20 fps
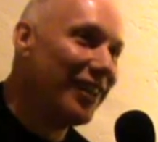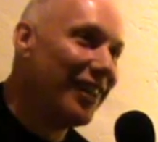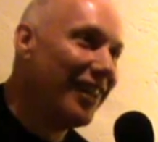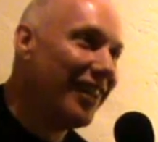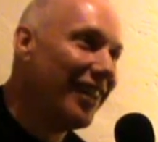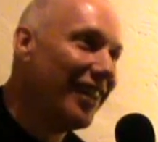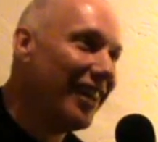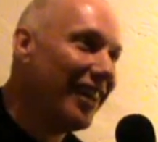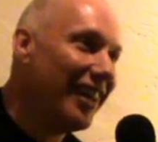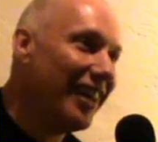to
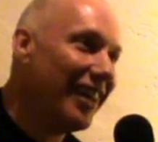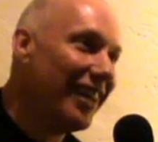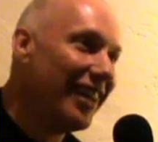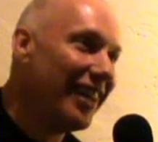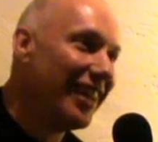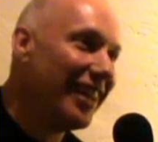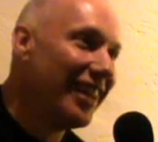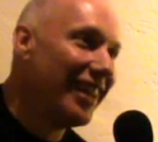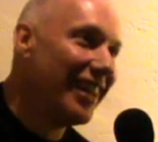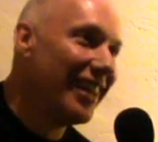Lena.
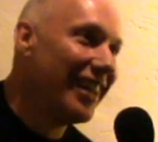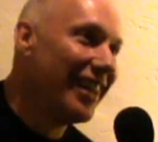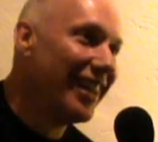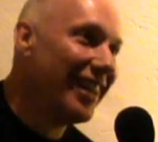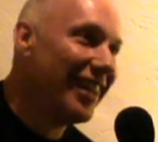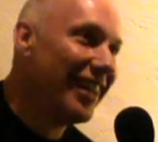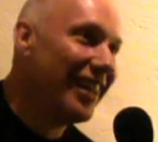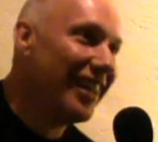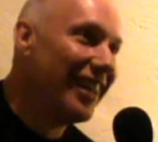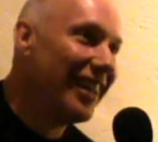She ate
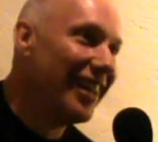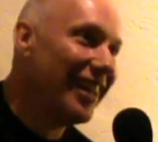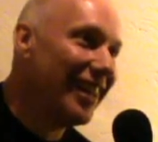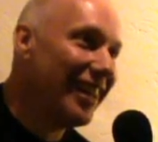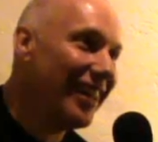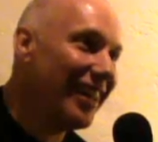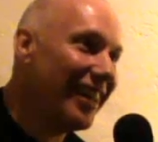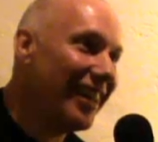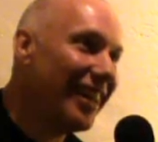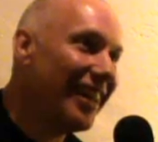rat
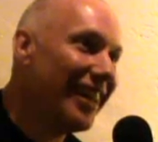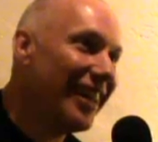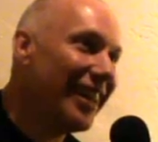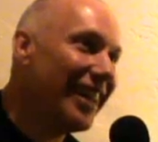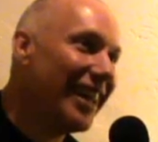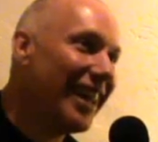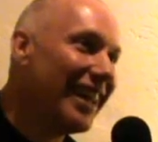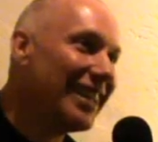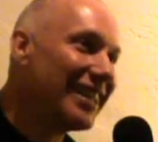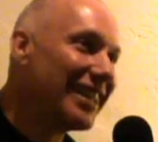poison.
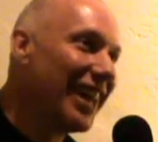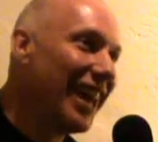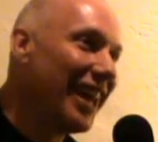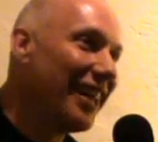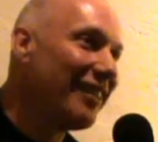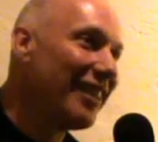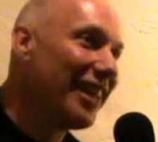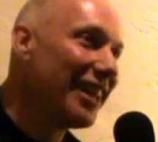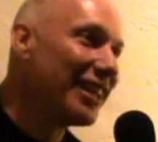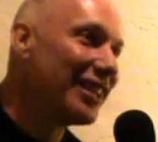It's kind
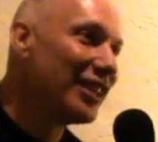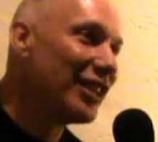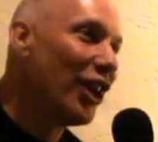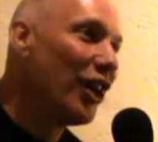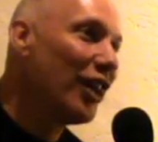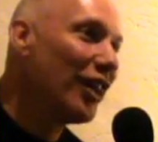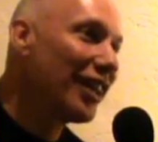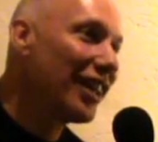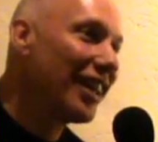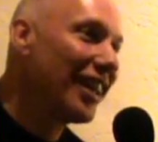of like
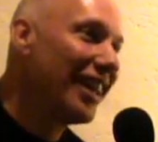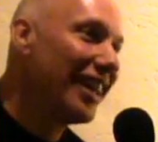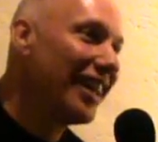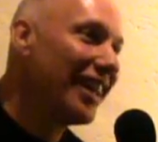dark,